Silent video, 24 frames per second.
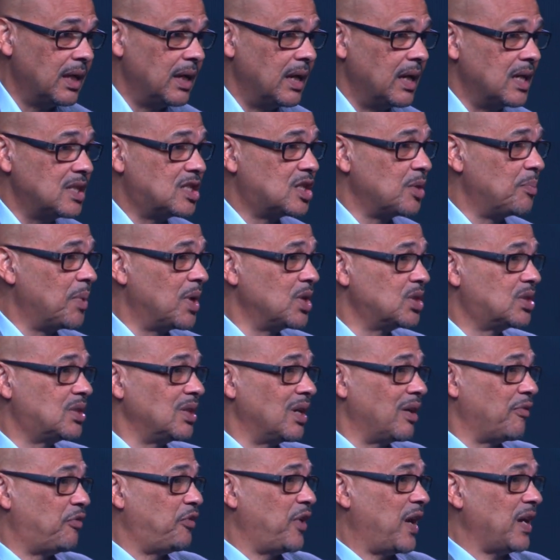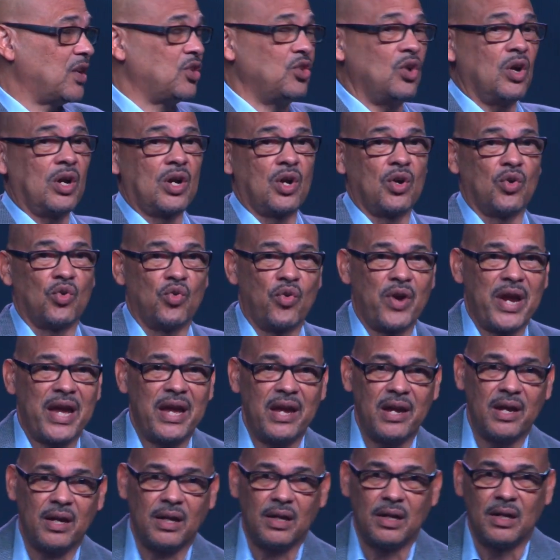It's supposed to affect your
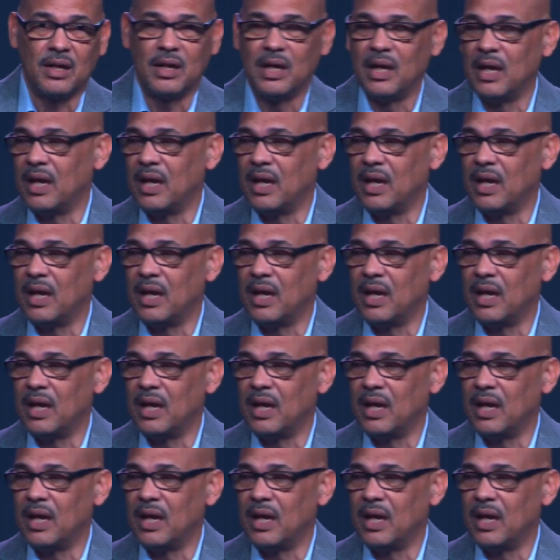career.